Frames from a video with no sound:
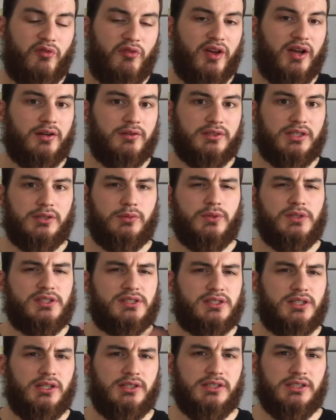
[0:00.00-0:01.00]
found, that we
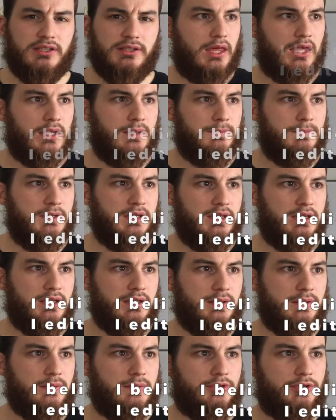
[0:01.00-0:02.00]
studied, can
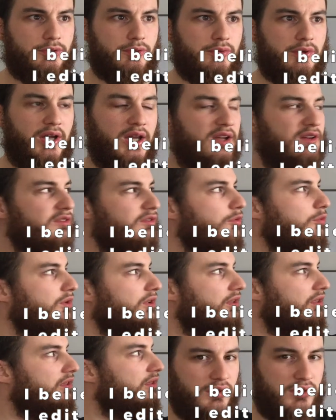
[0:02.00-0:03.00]
be derived
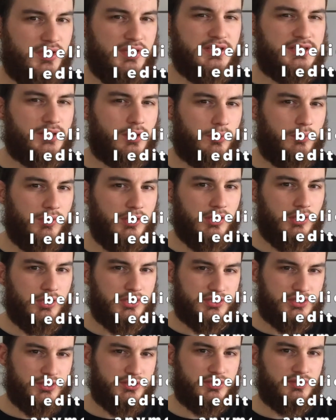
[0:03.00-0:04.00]
with these three
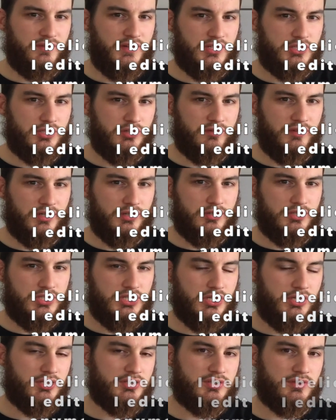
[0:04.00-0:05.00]
laws: conservation of energy,
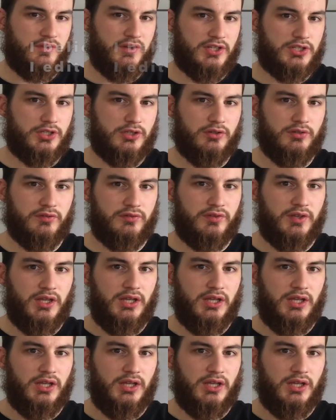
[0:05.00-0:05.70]
conservation of